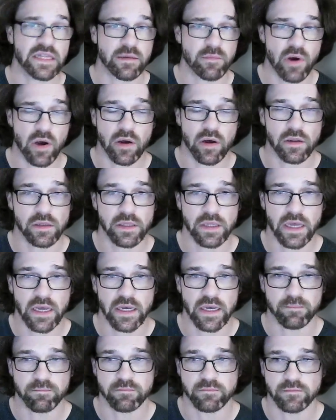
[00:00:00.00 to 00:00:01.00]
them
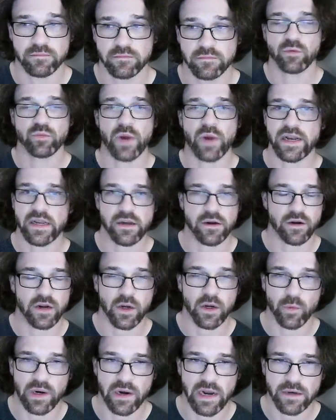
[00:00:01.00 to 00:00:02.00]
all right here in
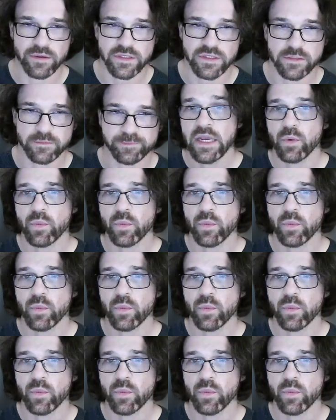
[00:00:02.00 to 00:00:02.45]
our warehouse.